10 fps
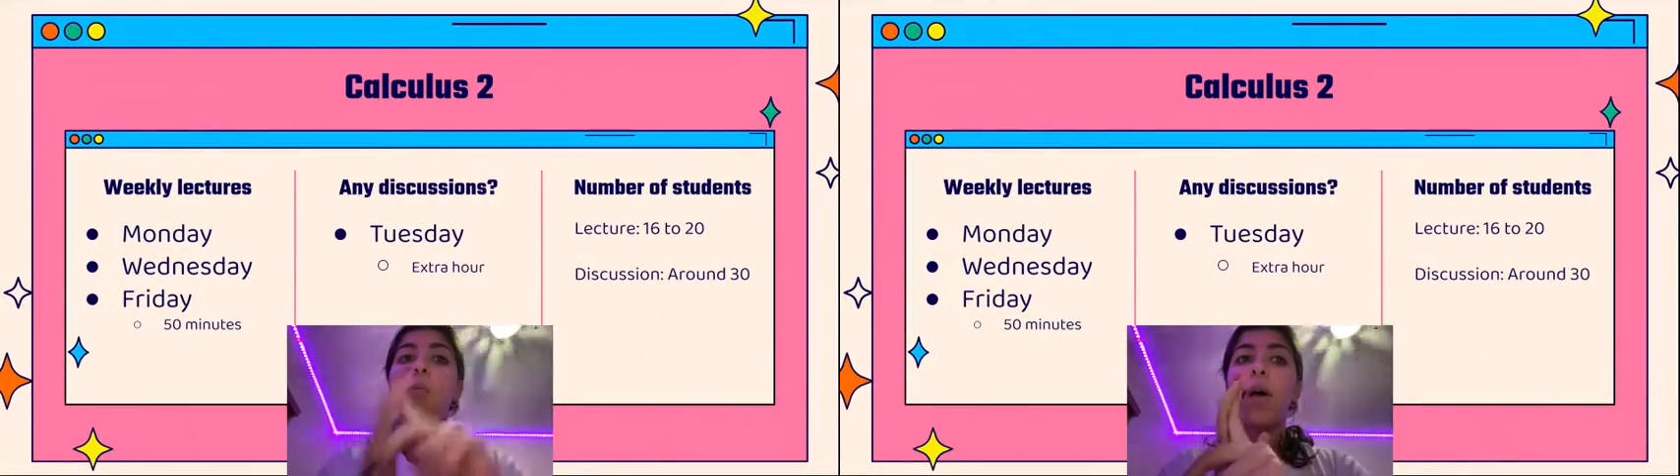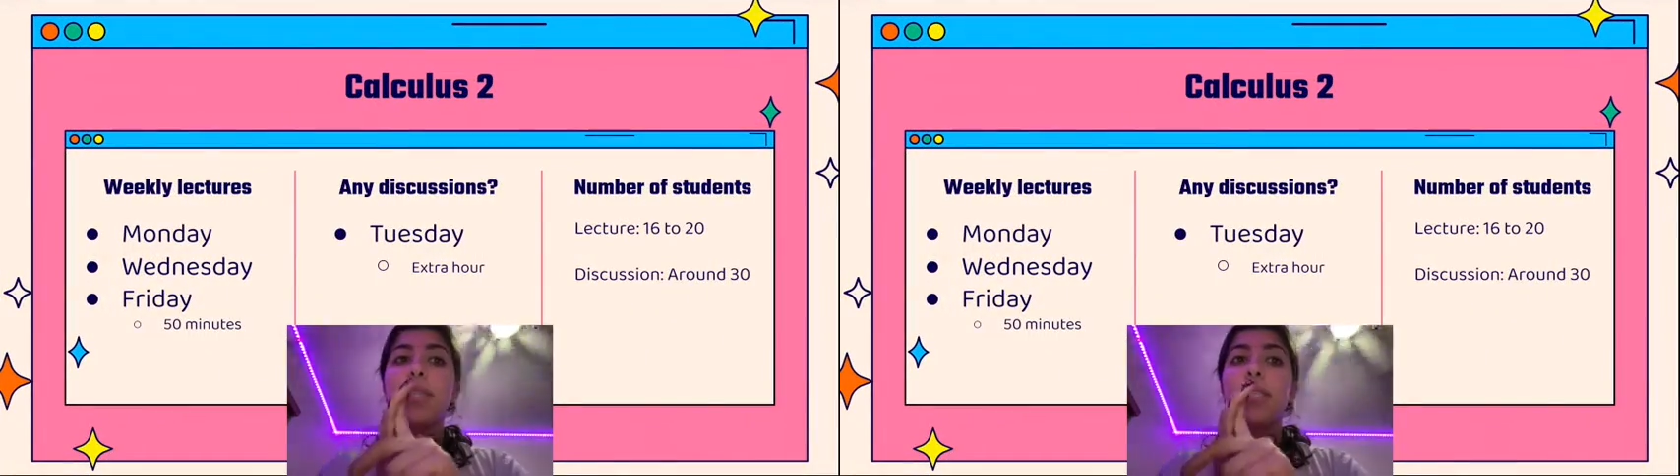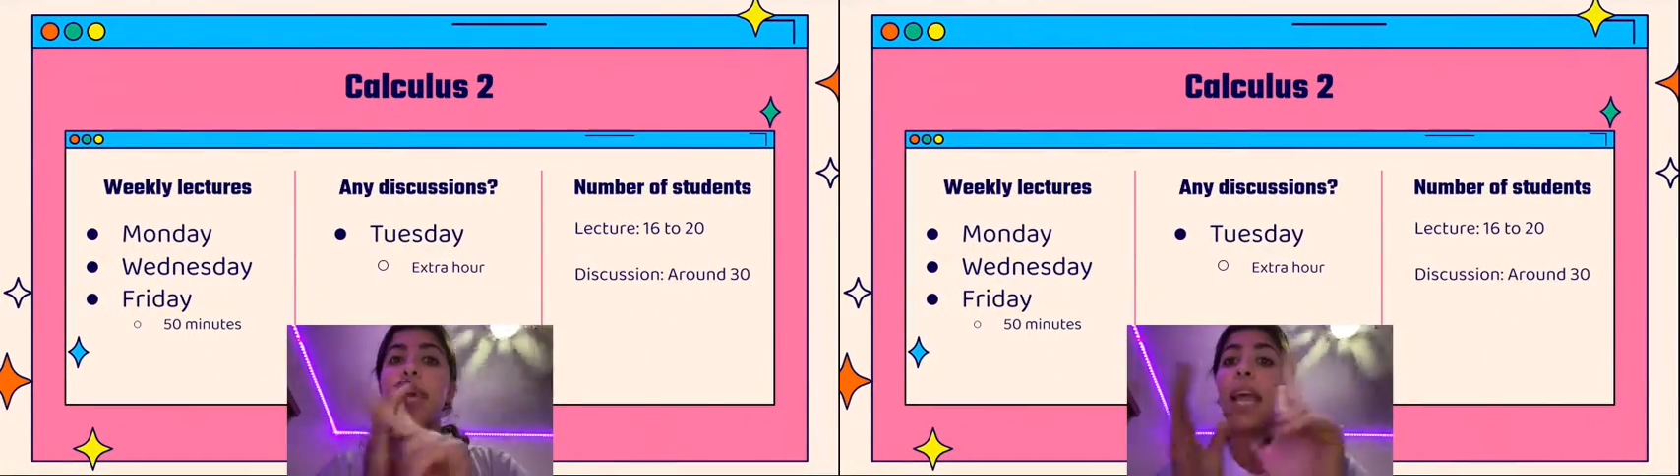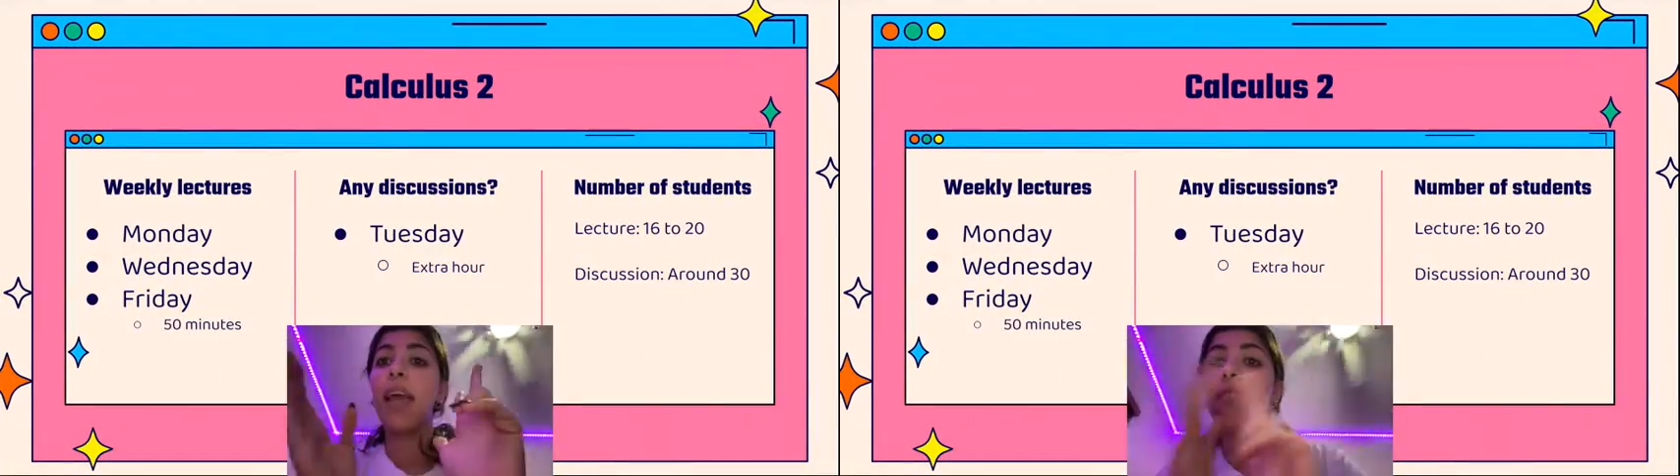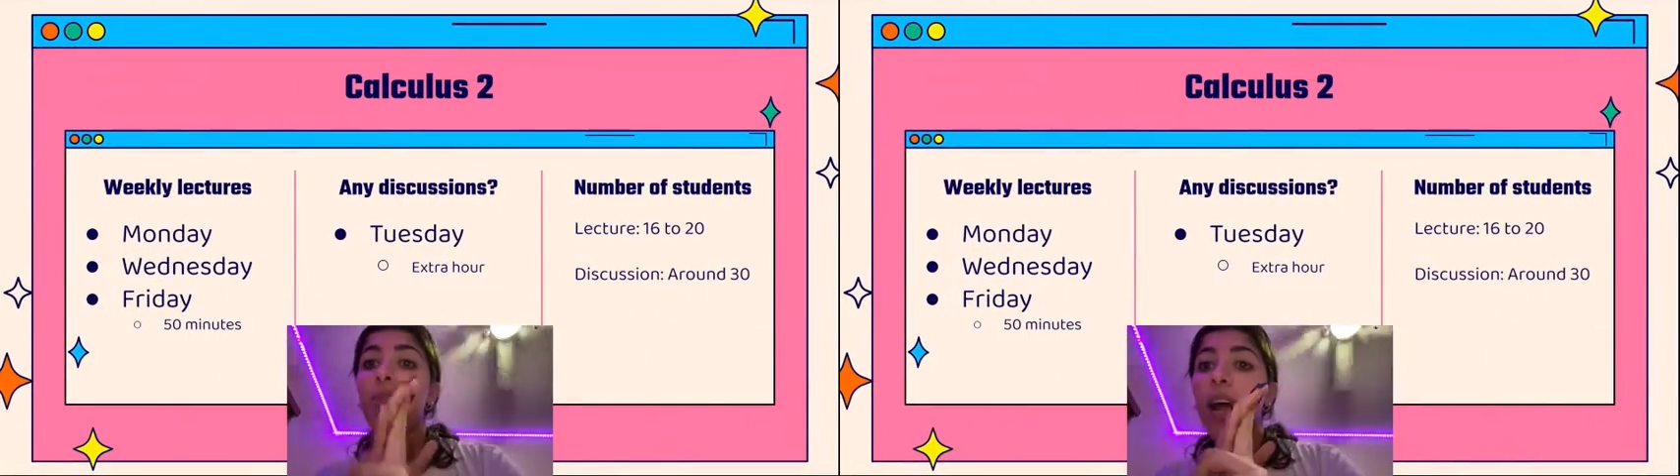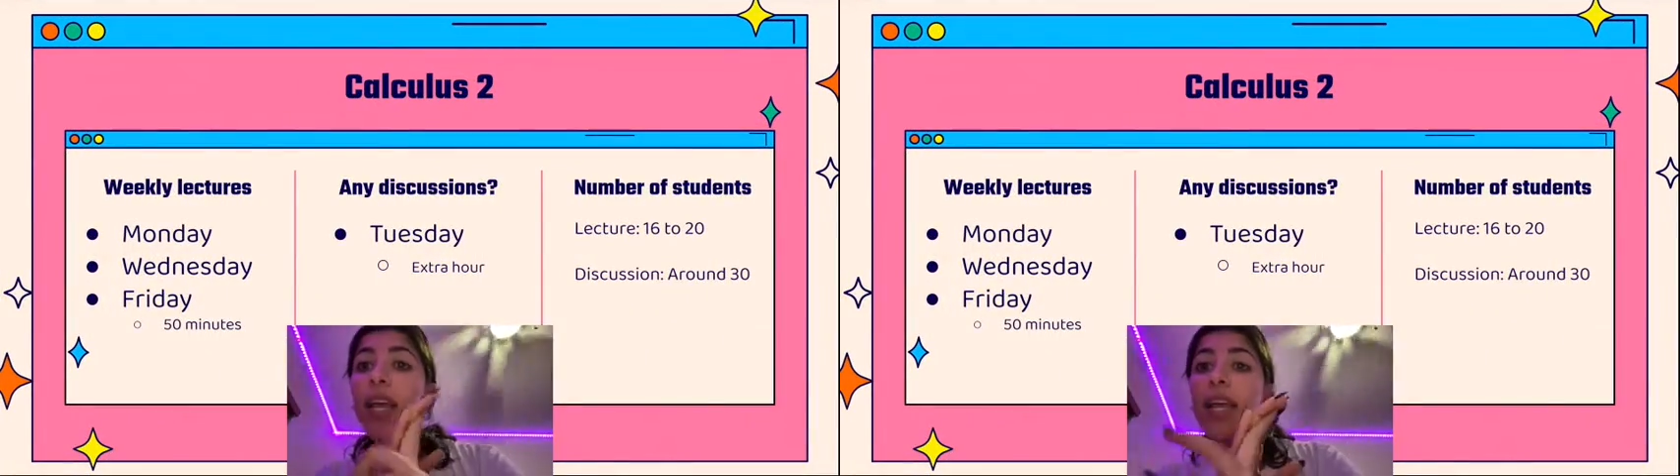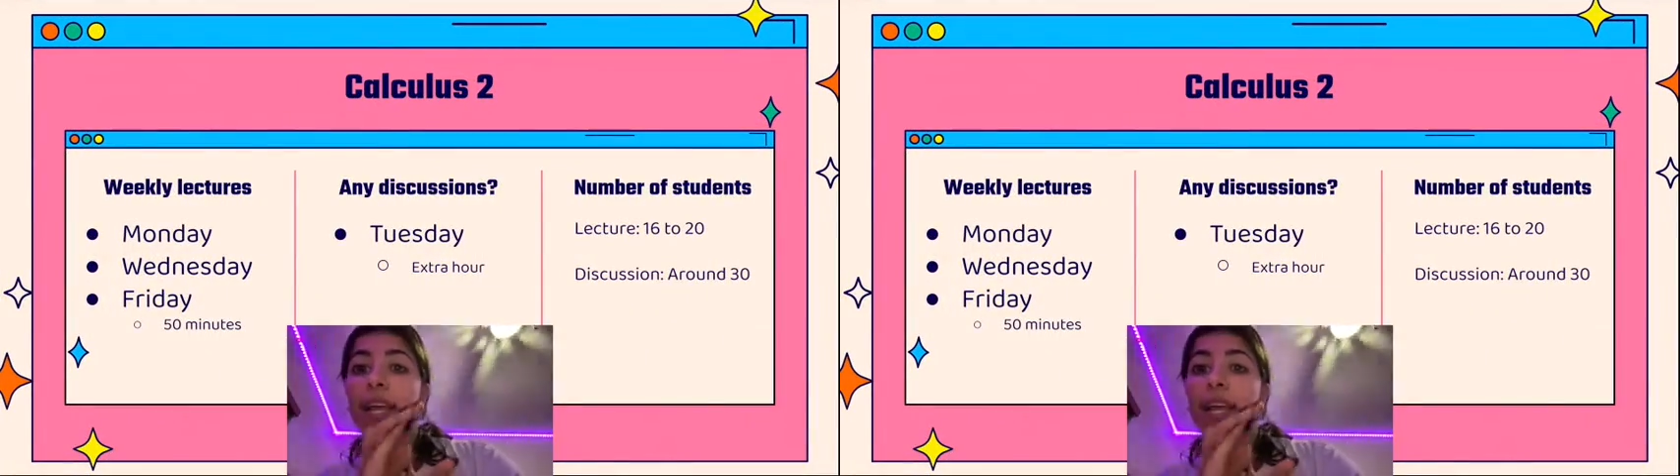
Wednesday, and Friday,